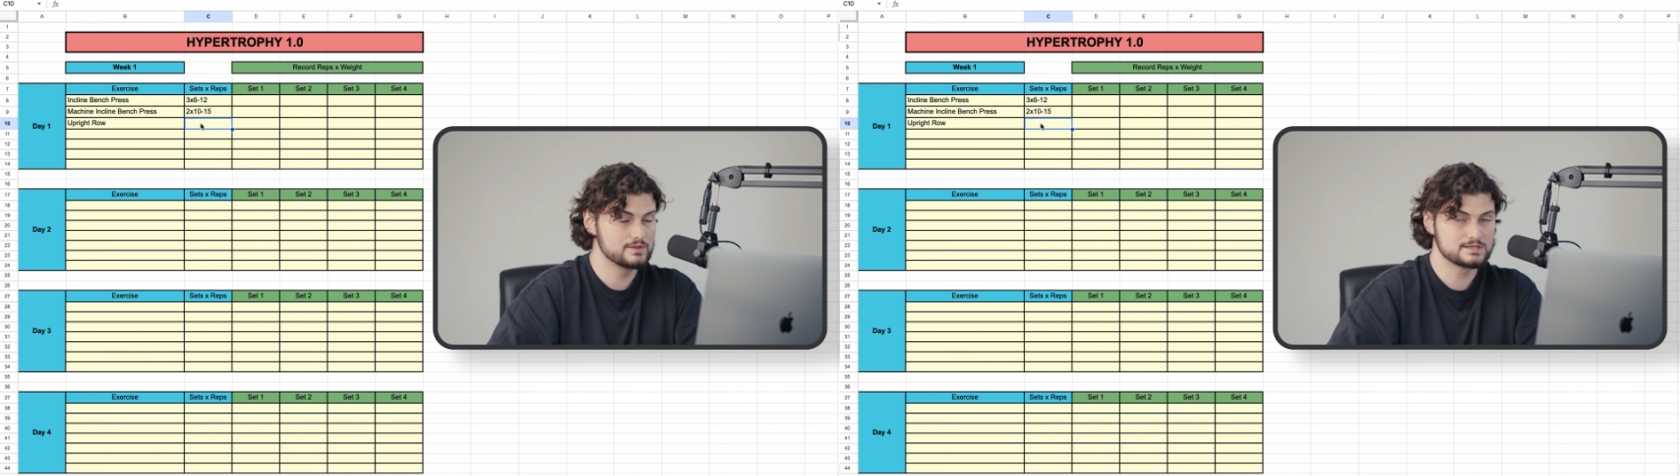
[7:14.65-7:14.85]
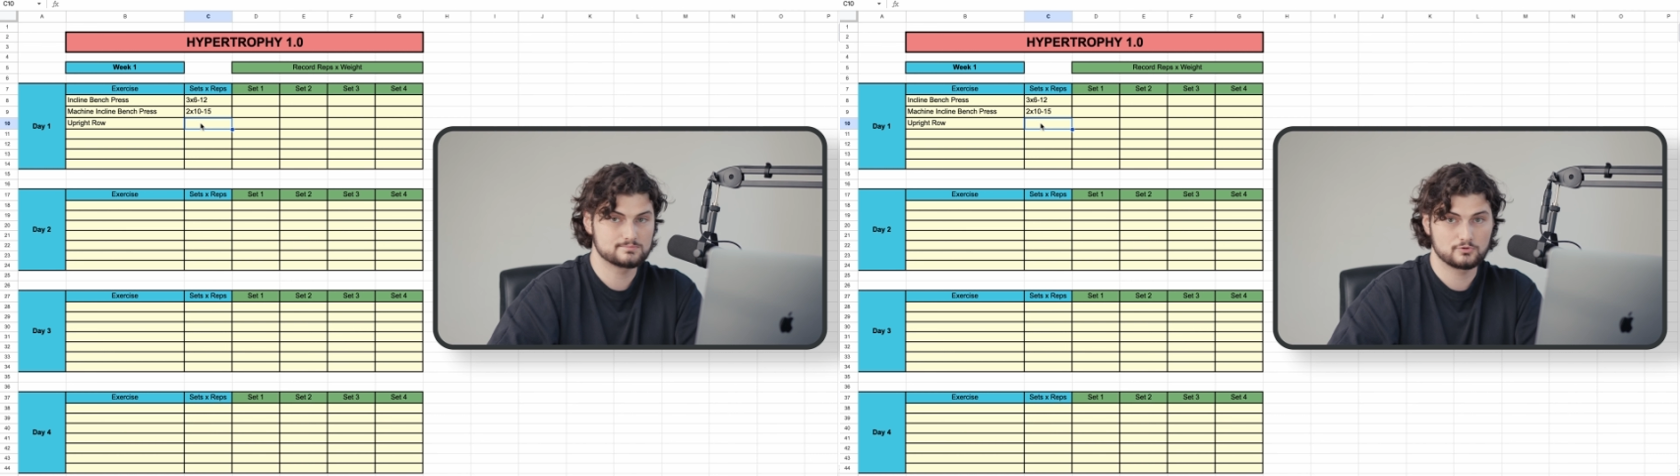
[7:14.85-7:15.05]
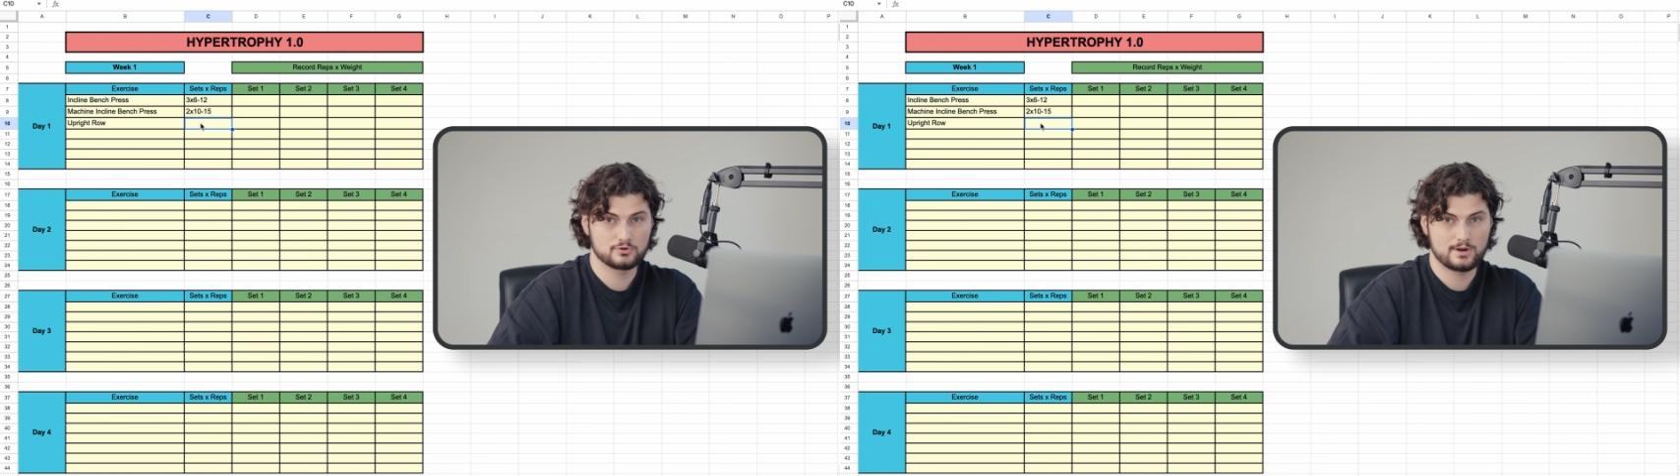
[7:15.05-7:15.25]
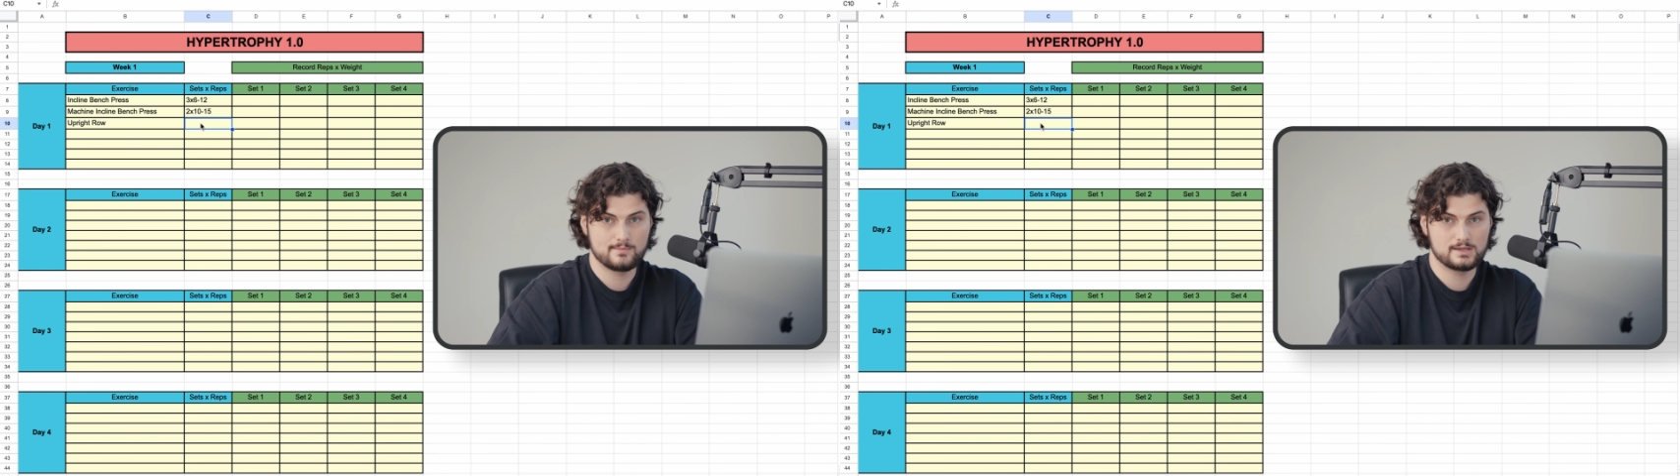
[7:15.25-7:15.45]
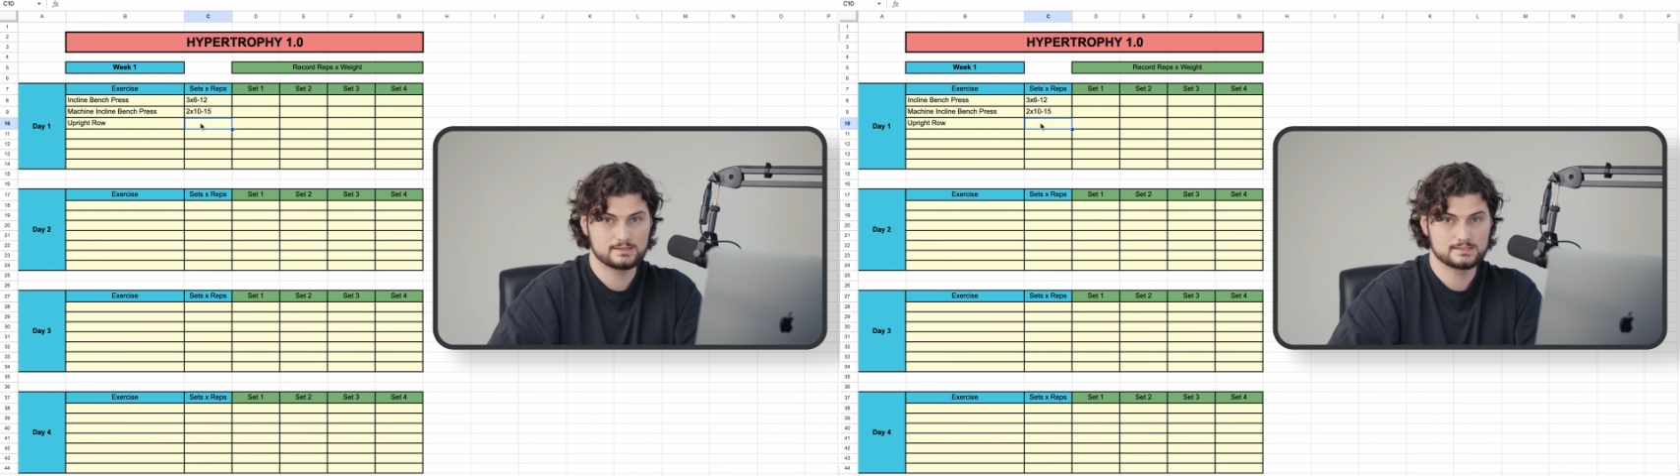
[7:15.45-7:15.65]
this program
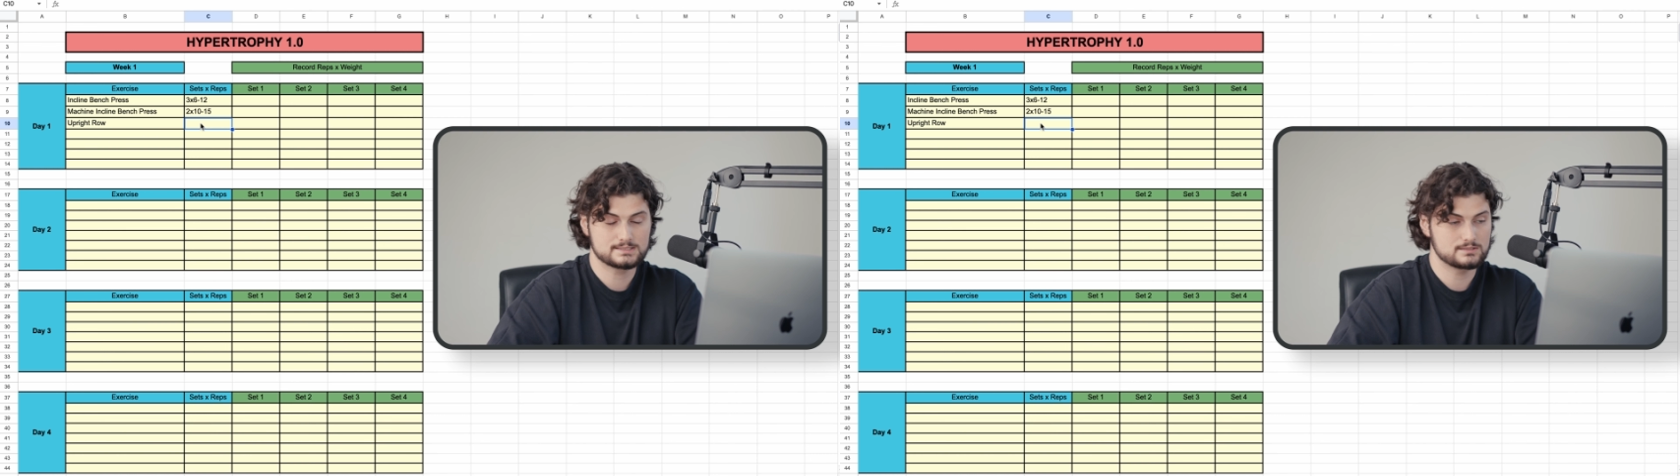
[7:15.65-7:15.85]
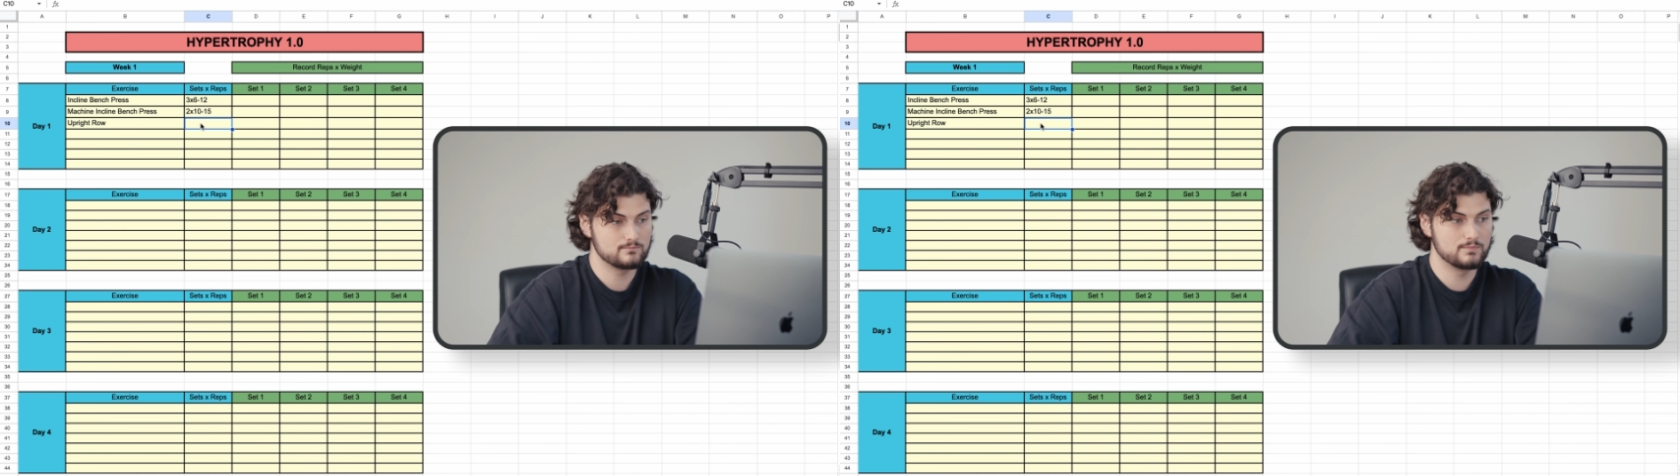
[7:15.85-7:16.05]
at least.